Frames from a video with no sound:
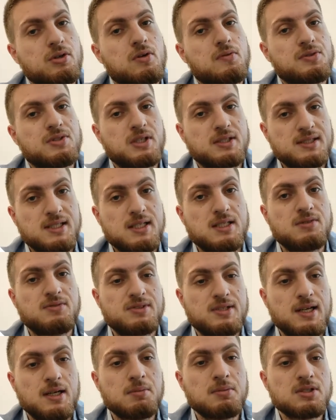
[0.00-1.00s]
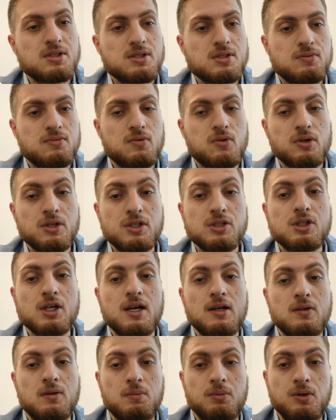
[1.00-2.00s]
of successive segments for each
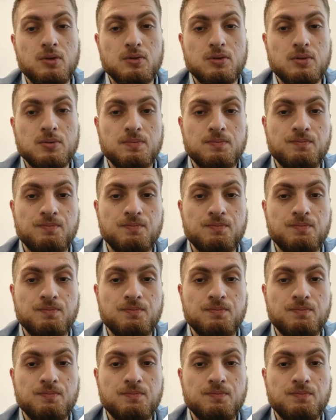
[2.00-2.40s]
attribute.